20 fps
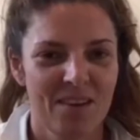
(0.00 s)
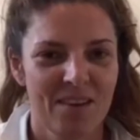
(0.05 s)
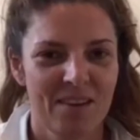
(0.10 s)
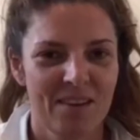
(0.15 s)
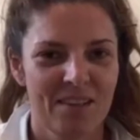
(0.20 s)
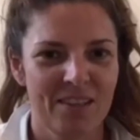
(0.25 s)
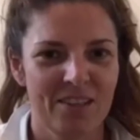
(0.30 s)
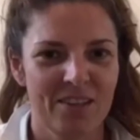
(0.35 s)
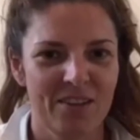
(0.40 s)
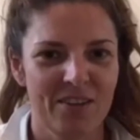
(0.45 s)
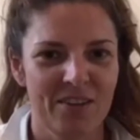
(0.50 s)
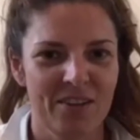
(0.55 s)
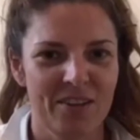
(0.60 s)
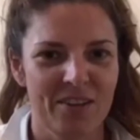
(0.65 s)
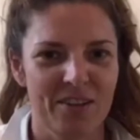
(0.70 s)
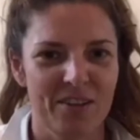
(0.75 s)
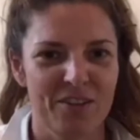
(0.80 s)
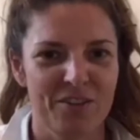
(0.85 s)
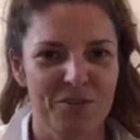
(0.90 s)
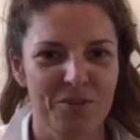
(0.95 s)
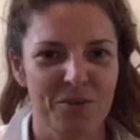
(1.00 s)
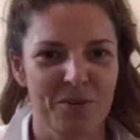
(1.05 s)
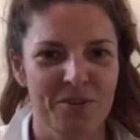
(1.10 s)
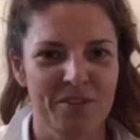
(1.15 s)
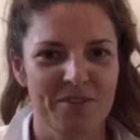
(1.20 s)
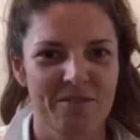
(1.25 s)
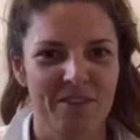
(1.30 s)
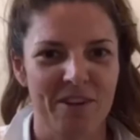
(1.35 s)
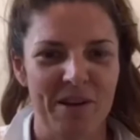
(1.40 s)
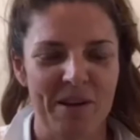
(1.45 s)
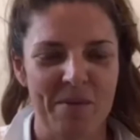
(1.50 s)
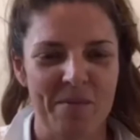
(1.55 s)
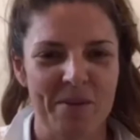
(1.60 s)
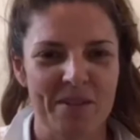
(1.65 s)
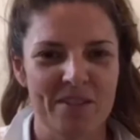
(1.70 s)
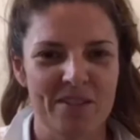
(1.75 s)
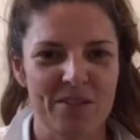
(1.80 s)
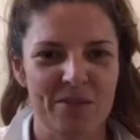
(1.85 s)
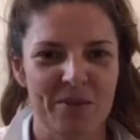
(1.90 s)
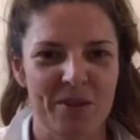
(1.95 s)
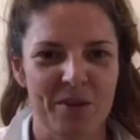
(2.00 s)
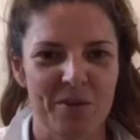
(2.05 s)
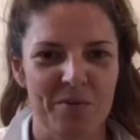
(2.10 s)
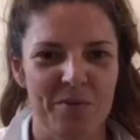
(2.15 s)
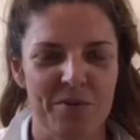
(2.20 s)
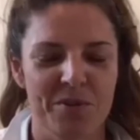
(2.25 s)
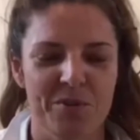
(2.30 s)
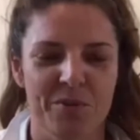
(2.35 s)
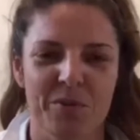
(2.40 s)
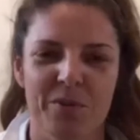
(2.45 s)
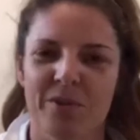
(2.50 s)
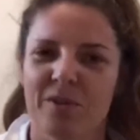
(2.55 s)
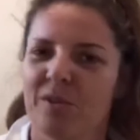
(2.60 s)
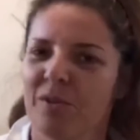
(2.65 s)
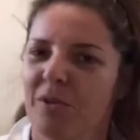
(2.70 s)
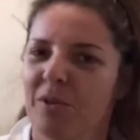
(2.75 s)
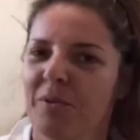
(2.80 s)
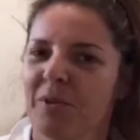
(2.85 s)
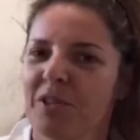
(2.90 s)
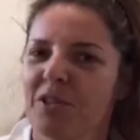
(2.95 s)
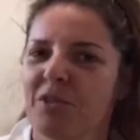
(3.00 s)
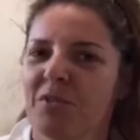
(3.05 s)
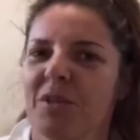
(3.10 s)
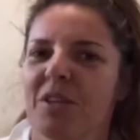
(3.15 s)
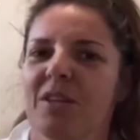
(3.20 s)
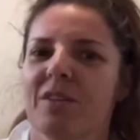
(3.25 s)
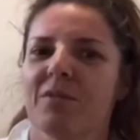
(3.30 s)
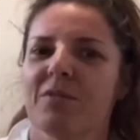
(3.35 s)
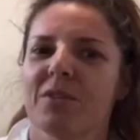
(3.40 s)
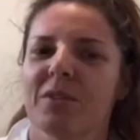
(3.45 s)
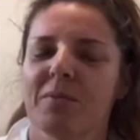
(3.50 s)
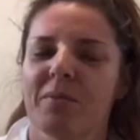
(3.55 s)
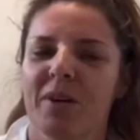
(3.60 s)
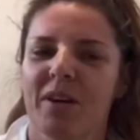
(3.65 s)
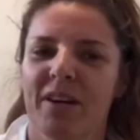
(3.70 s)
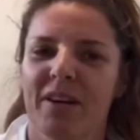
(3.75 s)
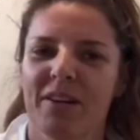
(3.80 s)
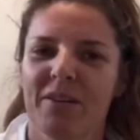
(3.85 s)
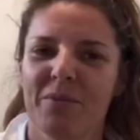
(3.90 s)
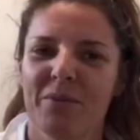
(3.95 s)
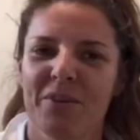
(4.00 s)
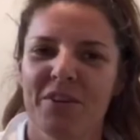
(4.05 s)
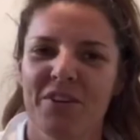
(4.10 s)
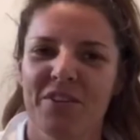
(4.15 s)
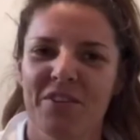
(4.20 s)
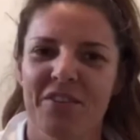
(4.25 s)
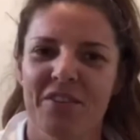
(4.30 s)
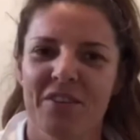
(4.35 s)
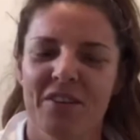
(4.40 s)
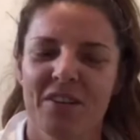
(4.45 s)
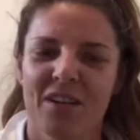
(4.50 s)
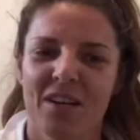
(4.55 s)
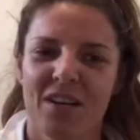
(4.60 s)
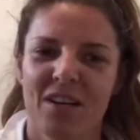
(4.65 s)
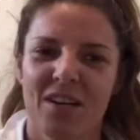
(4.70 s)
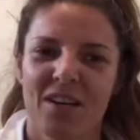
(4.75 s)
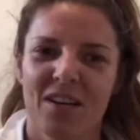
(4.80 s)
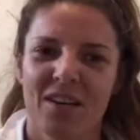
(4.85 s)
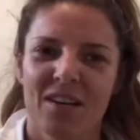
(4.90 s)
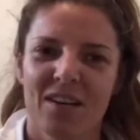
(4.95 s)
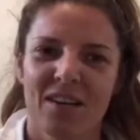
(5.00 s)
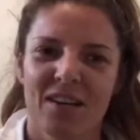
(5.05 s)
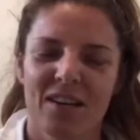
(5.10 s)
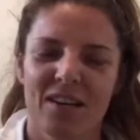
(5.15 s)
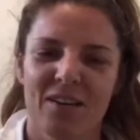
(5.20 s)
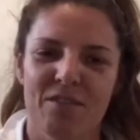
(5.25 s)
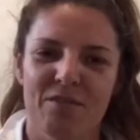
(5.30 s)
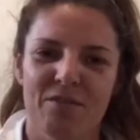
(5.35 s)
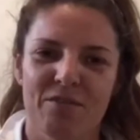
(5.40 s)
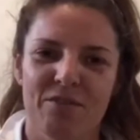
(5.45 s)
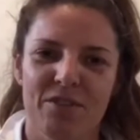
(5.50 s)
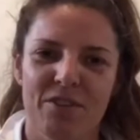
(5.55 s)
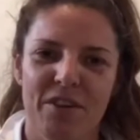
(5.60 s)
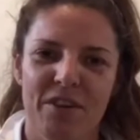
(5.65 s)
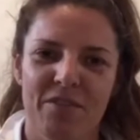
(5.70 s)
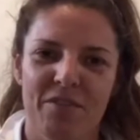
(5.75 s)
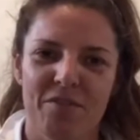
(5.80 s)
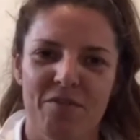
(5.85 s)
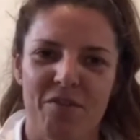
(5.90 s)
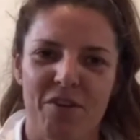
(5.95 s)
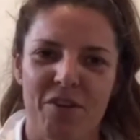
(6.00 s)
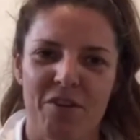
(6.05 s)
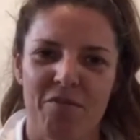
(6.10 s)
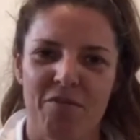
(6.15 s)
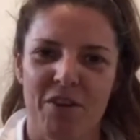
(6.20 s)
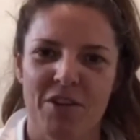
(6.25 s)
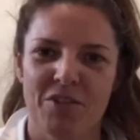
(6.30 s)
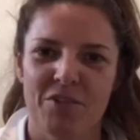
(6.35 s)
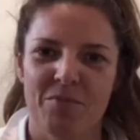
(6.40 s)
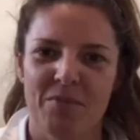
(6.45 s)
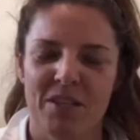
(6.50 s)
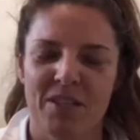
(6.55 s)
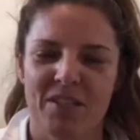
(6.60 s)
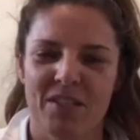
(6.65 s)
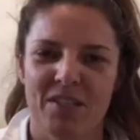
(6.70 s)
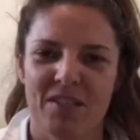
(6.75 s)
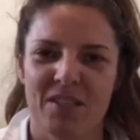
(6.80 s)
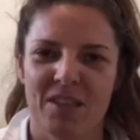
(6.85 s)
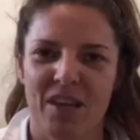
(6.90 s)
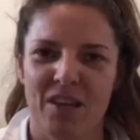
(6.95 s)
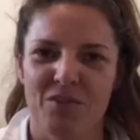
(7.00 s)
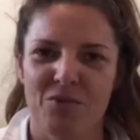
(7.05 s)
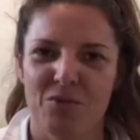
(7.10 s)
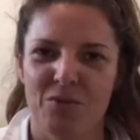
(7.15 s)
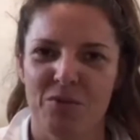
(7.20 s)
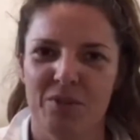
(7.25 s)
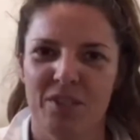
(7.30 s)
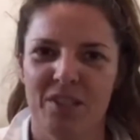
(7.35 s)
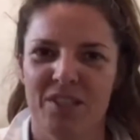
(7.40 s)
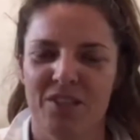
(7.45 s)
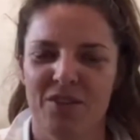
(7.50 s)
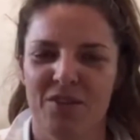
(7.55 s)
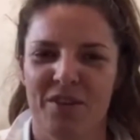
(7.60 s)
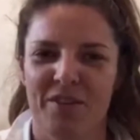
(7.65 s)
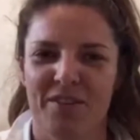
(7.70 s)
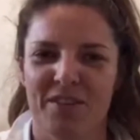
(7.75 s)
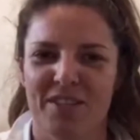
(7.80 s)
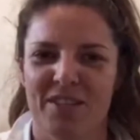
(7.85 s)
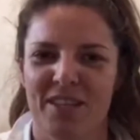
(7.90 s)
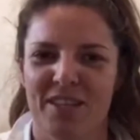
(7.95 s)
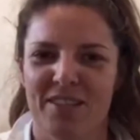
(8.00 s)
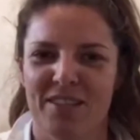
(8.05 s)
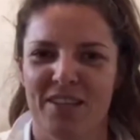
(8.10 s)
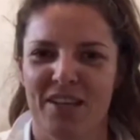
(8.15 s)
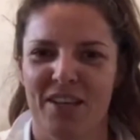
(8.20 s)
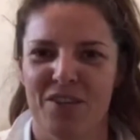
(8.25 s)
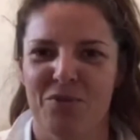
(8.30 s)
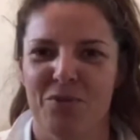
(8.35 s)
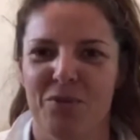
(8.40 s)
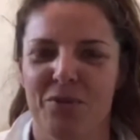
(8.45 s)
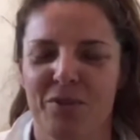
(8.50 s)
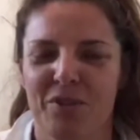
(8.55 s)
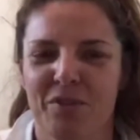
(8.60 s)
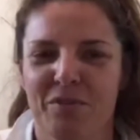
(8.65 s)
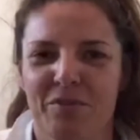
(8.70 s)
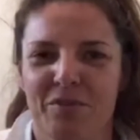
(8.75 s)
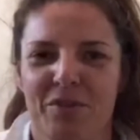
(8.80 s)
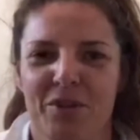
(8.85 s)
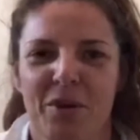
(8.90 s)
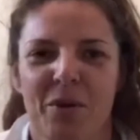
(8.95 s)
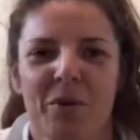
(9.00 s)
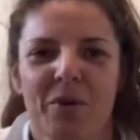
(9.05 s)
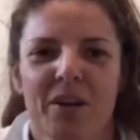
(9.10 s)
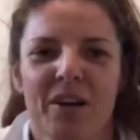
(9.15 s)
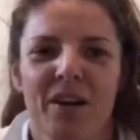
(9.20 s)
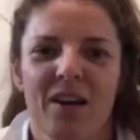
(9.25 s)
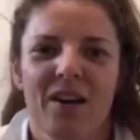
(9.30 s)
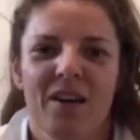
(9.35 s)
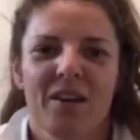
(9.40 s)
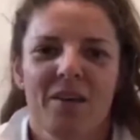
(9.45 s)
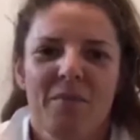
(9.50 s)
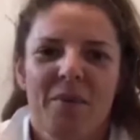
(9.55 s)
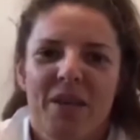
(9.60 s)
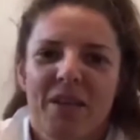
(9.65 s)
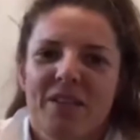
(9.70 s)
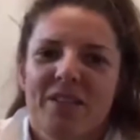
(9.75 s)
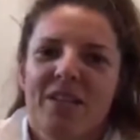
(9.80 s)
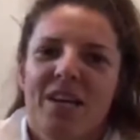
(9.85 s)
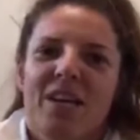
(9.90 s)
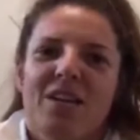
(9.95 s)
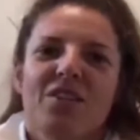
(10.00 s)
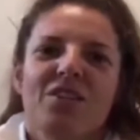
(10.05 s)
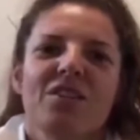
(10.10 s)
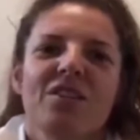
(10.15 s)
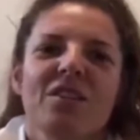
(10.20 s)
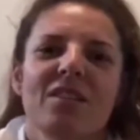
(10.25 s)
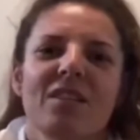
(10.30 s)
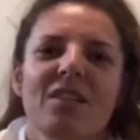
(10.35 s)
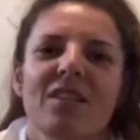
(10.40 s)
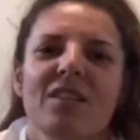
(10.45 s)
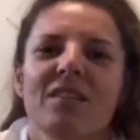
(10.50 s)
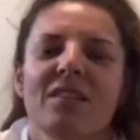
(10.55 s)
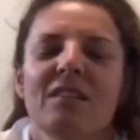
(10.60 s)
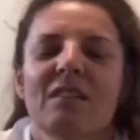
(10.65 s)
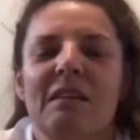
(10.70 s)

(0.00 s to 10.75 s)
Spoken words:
in a controlled environment. So at a resort or a retreat of some kind, where you have a very regimented schedule, and you have a set schedule of yoga and meditation and,